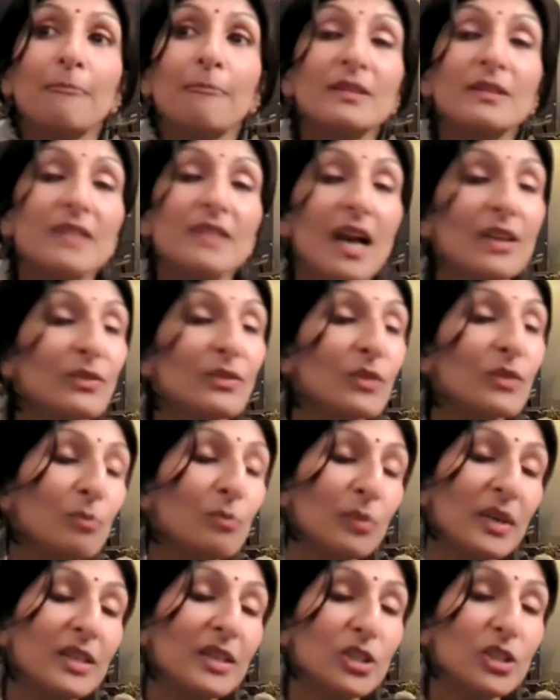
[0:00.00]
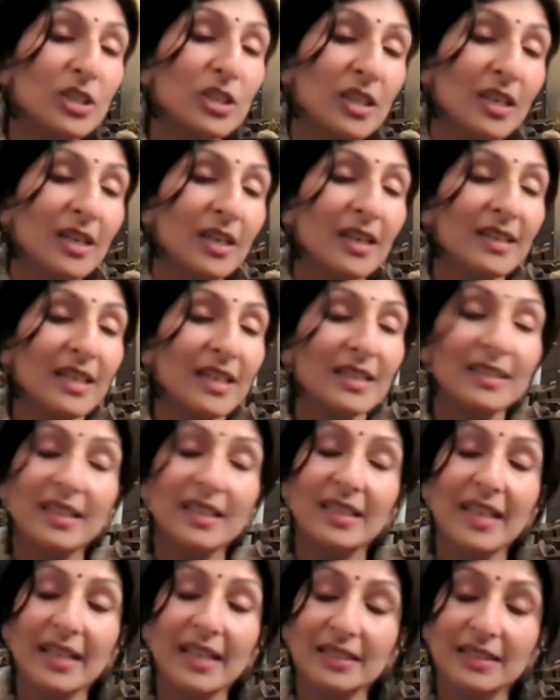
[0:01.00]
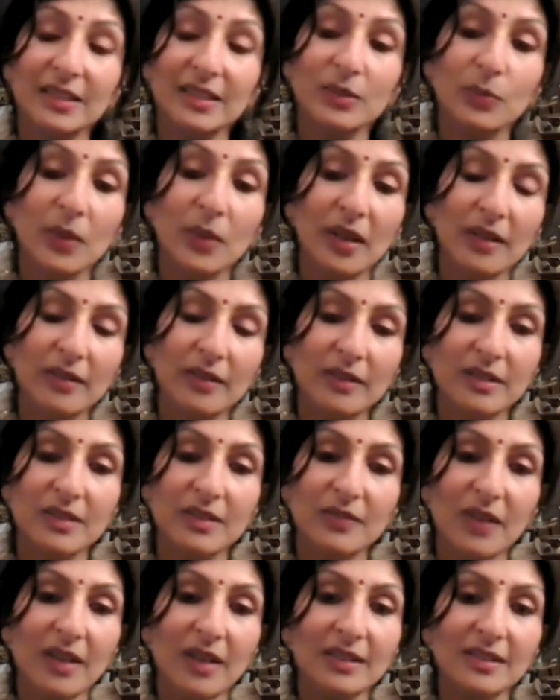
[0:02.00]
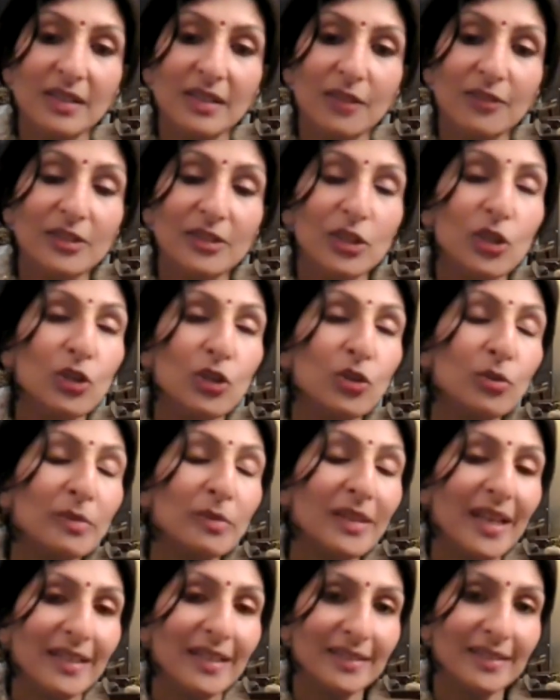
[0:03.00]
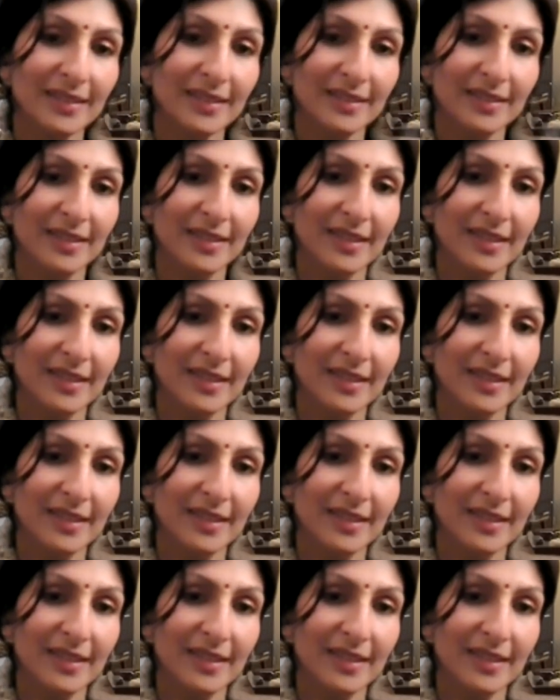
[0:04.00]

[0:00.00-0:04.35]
side of the bridge that's connected with the divine self is illuminated